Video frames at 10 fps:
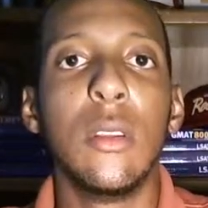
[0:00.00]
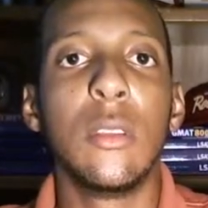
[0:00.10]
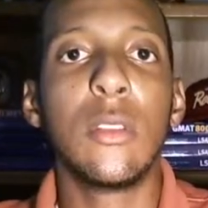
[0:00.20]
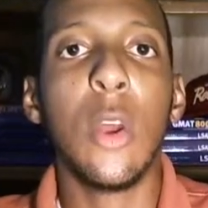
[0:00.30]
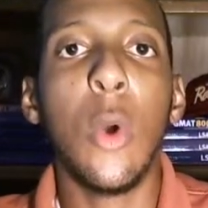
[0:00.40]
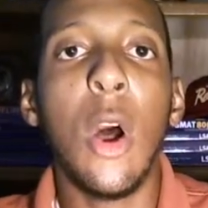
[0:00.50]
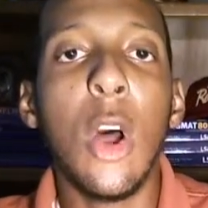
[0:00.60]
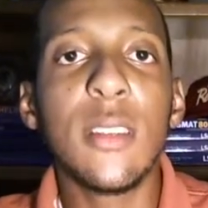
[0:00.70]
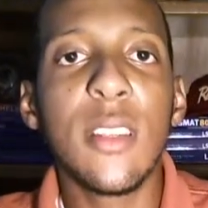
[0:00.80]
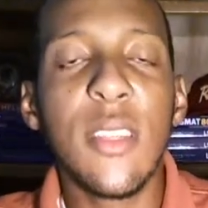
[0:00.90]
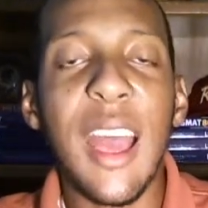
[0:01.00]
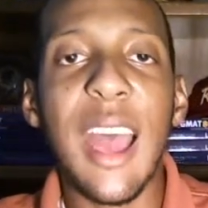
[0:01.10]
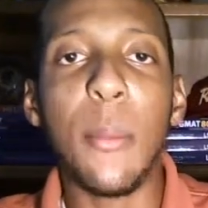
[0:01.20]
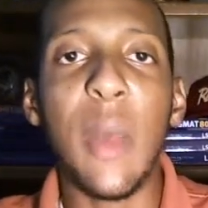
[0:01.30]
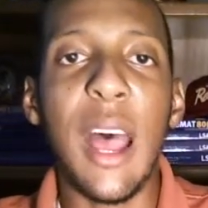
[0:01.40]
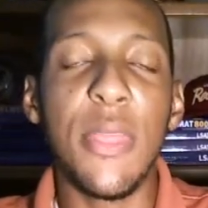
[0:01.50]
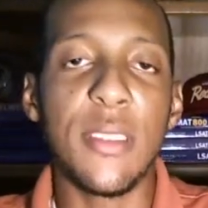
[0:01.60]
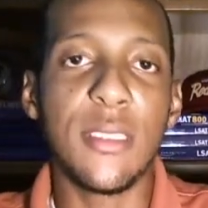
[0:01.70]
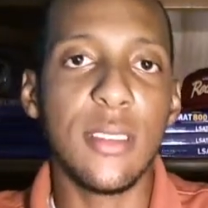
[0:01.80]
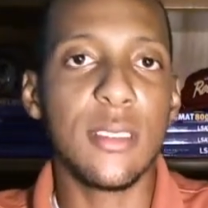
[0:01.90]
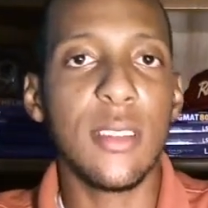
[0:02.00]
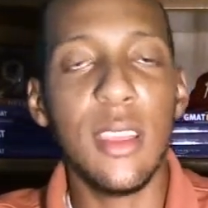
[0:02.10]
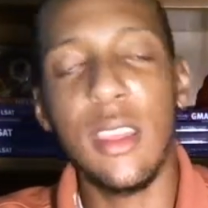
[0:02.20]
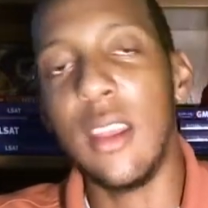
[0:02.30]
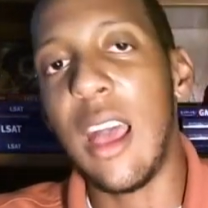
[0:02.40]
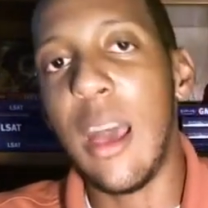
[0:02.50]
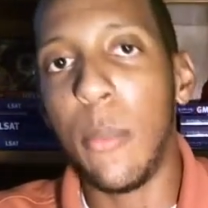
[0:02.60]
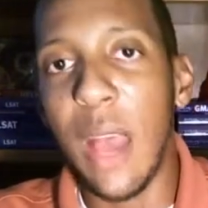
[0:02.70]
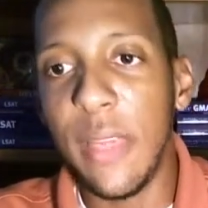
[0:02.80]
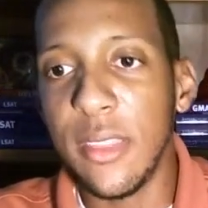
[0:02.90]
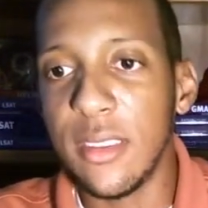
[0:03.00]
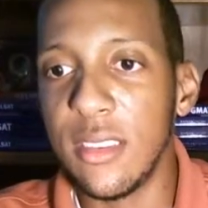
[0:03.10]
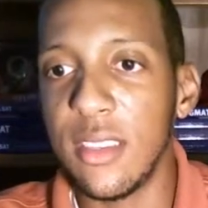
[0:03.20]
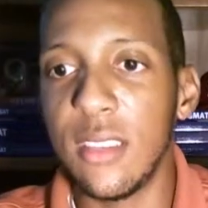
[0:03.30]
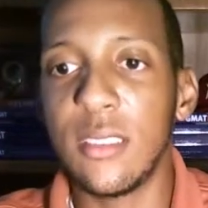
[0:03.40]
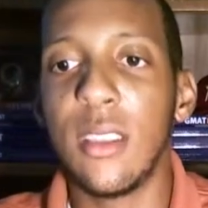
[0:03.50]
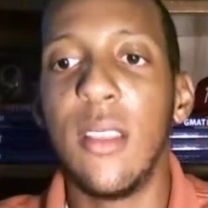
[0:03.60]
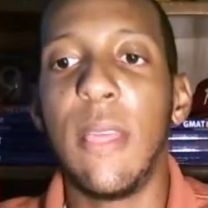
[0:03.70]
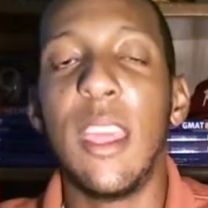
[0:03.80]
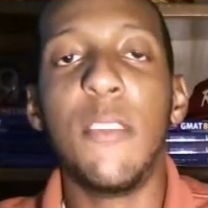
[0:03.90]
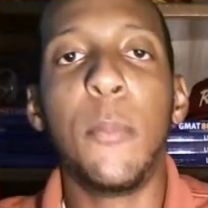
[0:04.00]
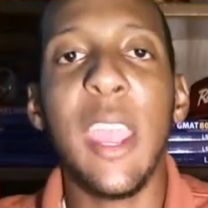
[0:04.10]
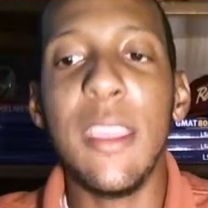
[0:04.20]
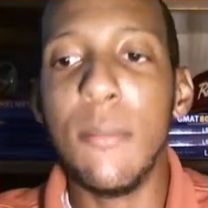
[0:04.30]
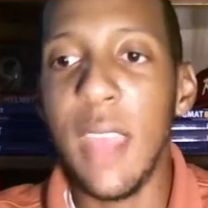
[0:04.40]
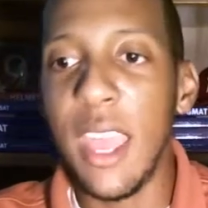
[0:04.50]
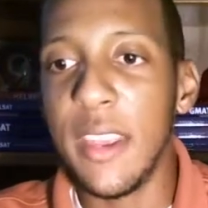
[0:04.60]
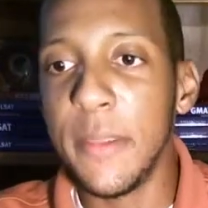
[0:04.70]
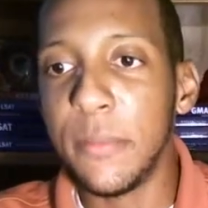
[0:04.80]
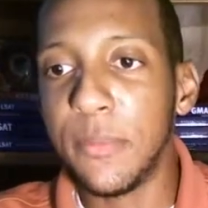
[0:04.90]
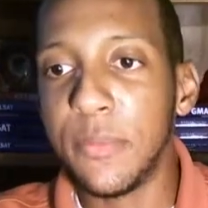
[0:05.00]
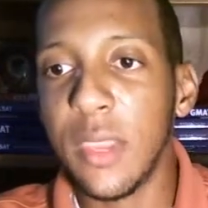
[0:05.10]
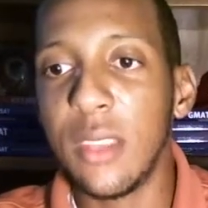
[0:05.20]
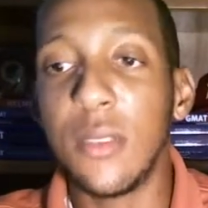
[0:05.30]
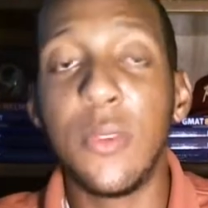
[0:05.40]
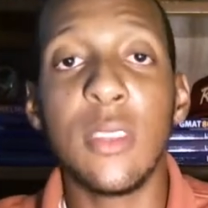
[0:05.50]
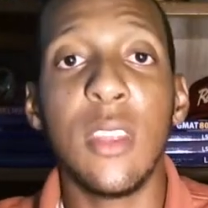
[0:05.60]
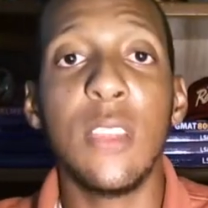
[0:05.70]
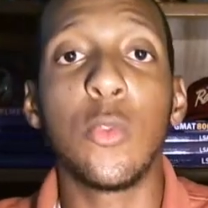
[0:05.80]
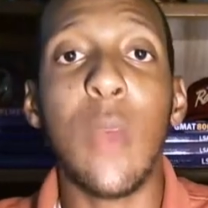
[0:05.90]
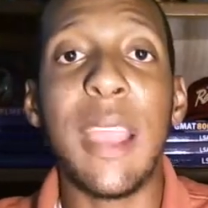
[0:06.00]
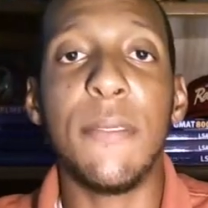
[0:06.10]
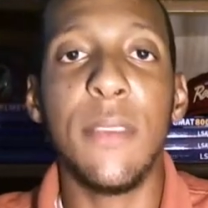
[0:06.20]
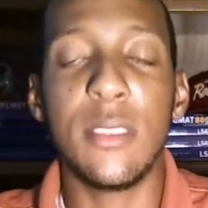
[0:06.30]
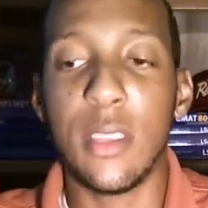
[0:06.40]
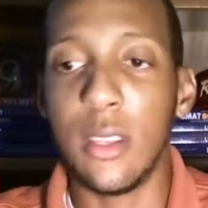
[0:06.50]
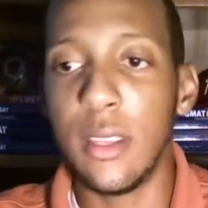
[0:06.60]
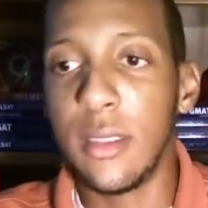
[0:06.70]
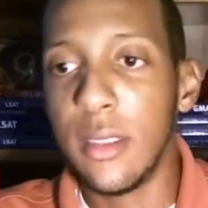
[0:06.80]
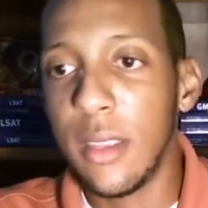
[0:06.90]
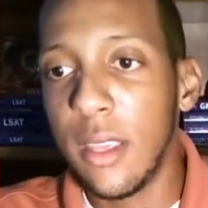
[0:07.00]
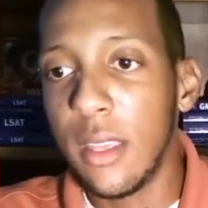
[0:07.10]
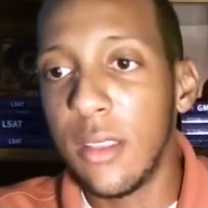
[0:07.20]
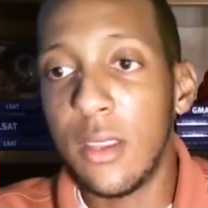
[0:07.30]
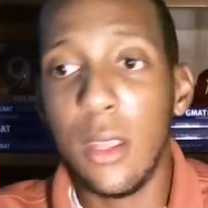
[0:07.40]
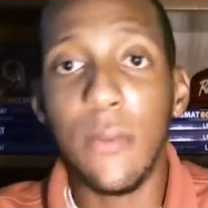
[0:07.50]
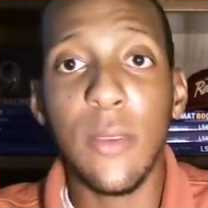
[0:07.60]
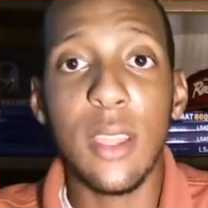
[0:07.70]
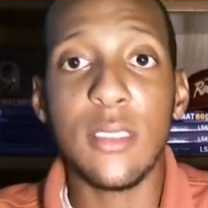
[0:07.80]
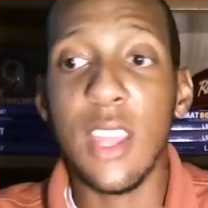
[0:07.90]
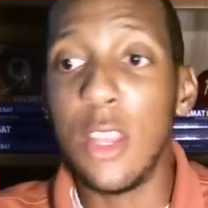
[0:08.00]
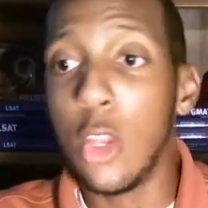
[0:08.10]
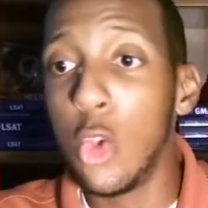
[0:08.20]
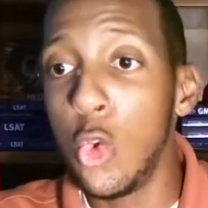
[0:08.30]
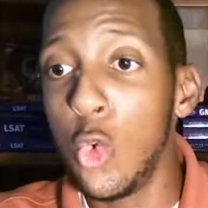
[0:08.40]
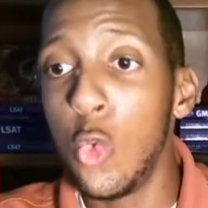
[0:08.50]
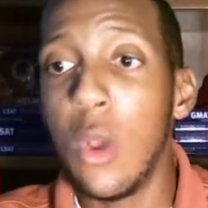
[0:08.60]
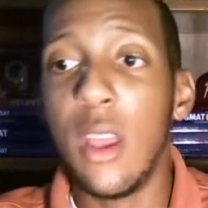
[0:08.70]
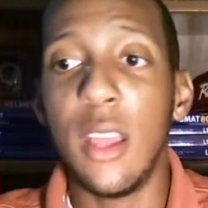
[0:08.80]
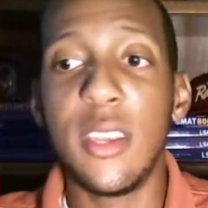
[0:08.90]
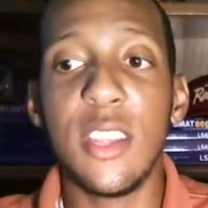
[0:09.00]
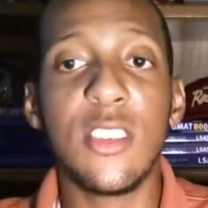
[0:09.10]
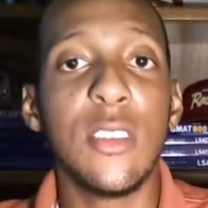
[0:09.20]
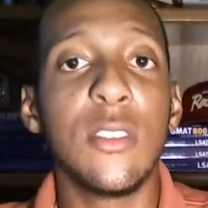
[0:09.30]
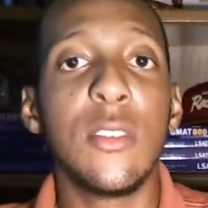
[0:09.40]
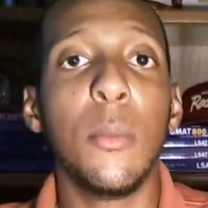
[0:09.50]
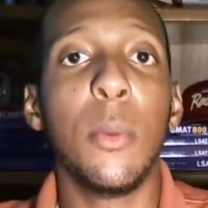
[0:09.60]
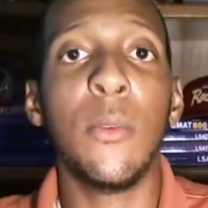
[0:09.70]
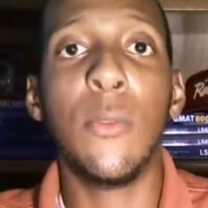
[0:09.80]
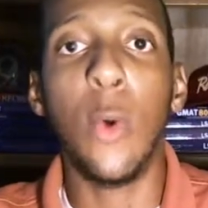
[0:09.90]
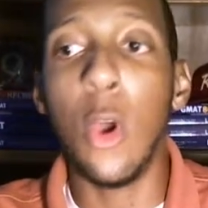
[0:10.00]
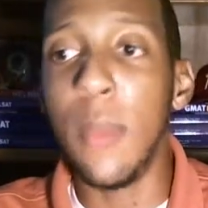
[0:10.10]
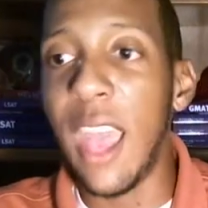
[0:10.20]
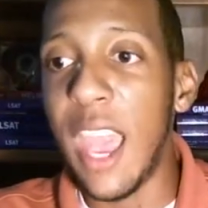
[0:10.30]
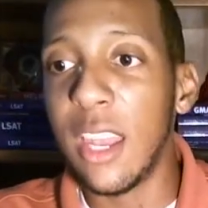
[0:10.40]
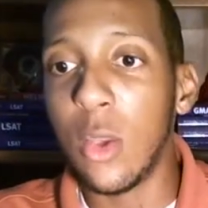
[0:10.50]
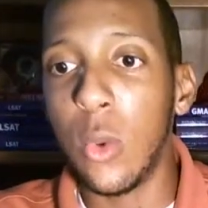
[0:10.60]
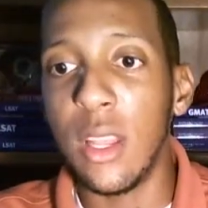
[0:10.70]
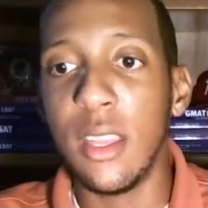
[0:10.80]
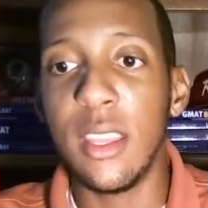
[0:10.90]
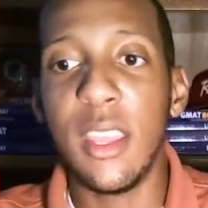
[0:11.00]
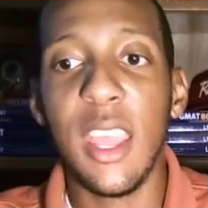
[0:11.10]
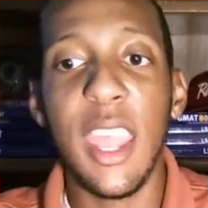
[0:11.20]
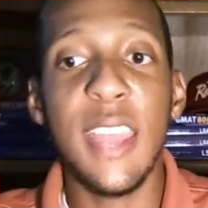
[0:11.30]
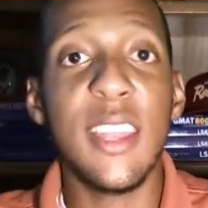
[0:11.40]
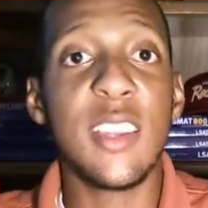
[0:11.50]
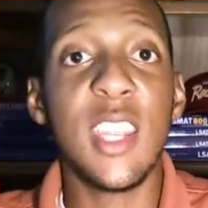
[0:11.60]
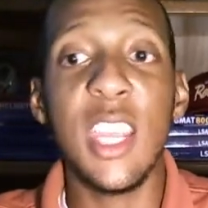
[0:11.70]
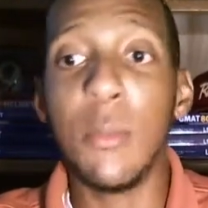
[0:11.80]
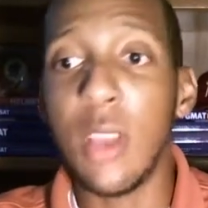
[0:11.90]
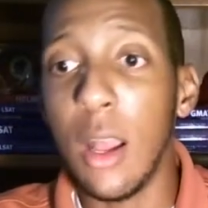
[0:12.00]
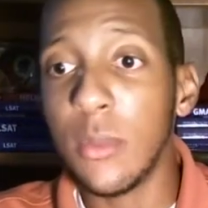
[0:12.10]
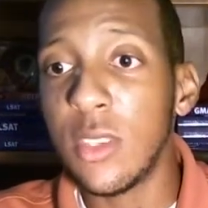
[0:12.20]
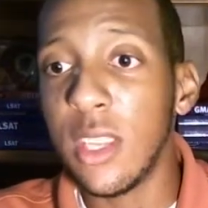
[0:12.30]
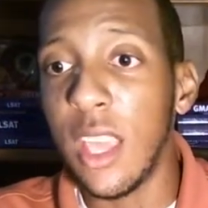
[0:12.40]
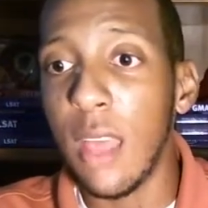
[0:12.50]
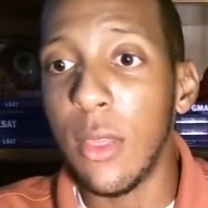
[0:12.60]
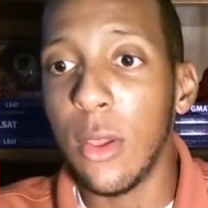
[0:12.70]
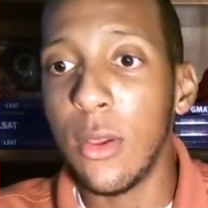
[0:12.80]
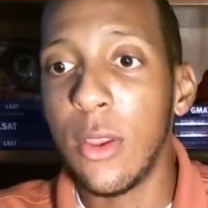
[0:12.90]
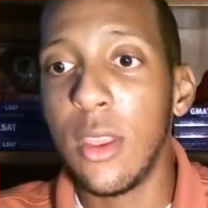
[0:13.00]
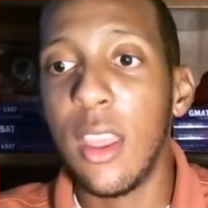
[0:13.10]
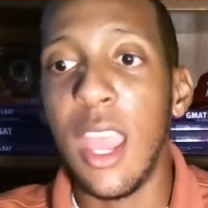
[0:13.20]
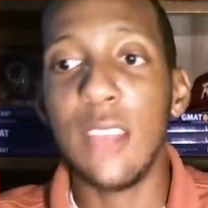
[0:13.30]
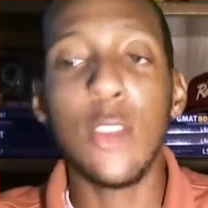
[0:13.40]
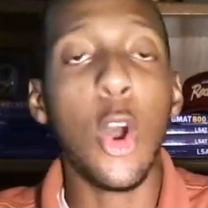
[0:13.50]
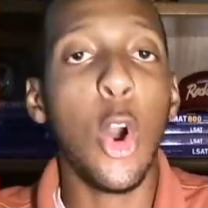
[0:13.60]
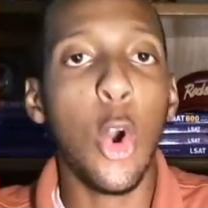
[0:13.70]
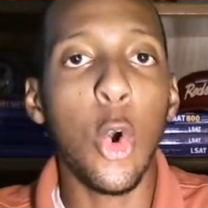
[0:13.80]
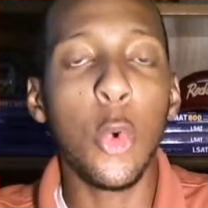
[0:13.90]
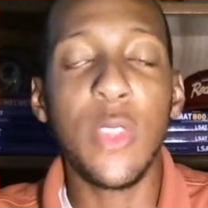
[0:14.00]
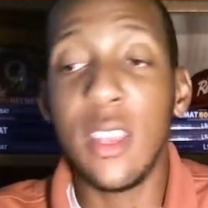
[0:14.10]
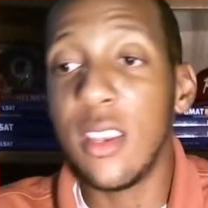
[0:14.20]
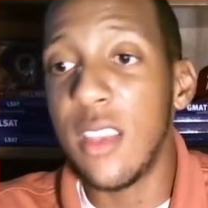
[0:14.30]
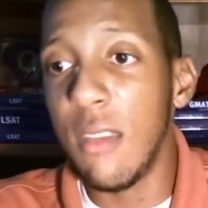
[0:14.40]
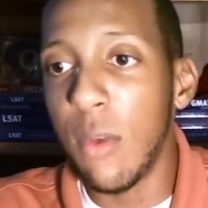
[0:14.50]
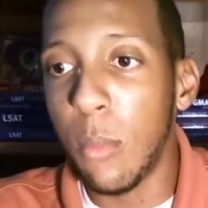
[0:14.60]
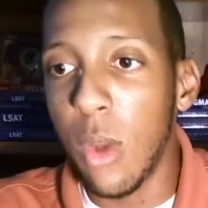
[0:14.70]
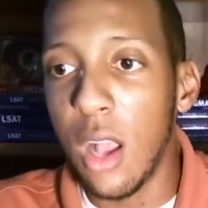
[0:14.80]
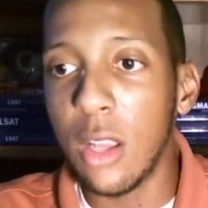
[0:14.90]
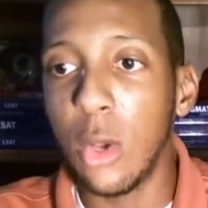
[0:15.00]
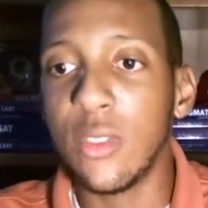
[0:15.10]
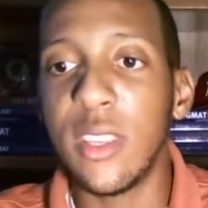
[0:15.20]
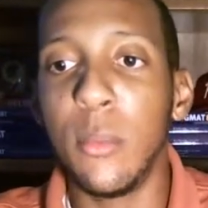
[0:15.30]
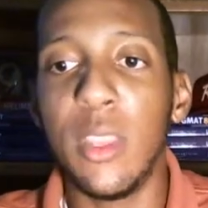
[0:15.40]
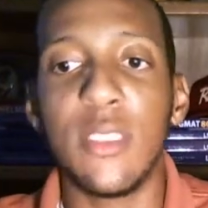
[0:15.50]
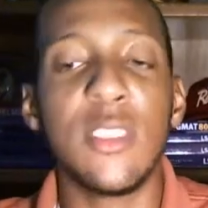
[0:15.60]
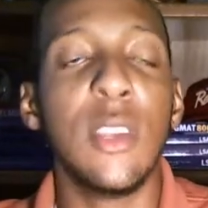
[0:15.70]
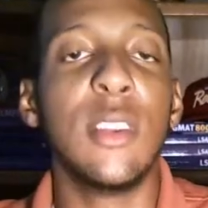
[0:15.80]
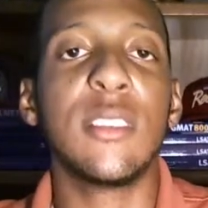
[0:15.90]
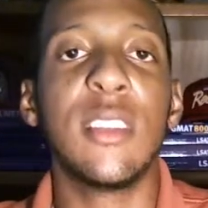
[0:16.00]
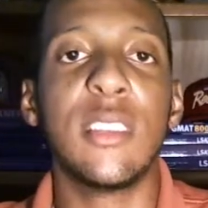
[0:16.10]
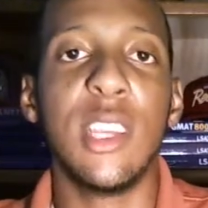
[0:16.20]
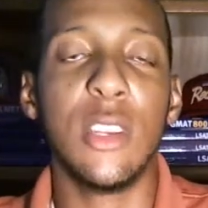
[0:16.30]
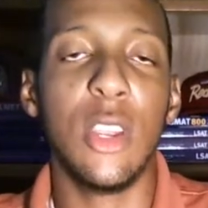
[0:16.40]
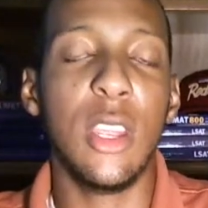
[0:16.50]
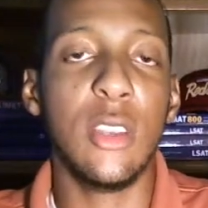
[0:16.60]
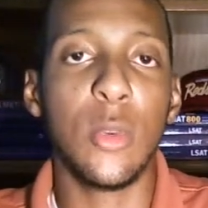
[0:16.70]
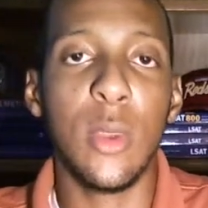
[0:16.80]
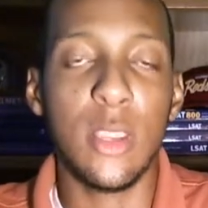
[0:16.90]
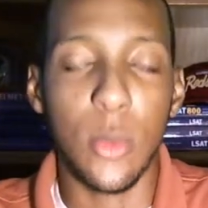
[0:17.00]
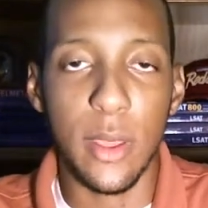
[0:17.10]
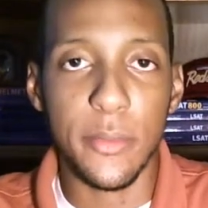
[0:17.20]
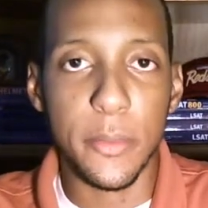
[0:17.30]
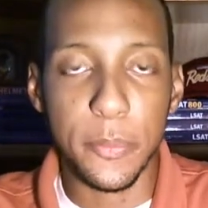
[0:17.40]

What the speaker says: So on to the hypothesis. And the hypothesis is, if Peyton Manning is right physically, the defense and the new additions perform adequately, and the team comes together as a whole, then the Denver Broncos can be a serious contender in 2012.